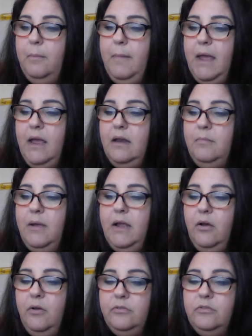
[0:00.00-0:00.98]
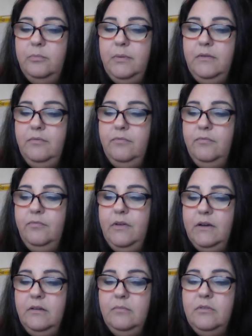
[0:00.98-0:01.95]
men may also be
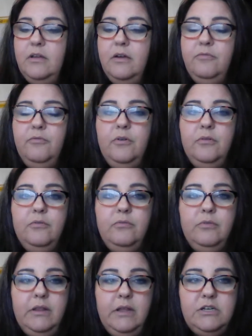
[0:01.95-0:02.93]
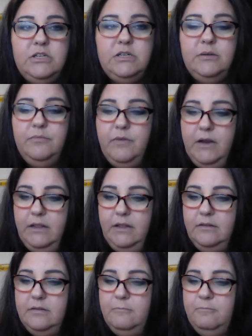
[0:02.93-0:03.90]
victims of relationship
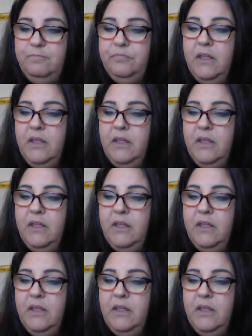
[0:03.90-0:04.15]
violence.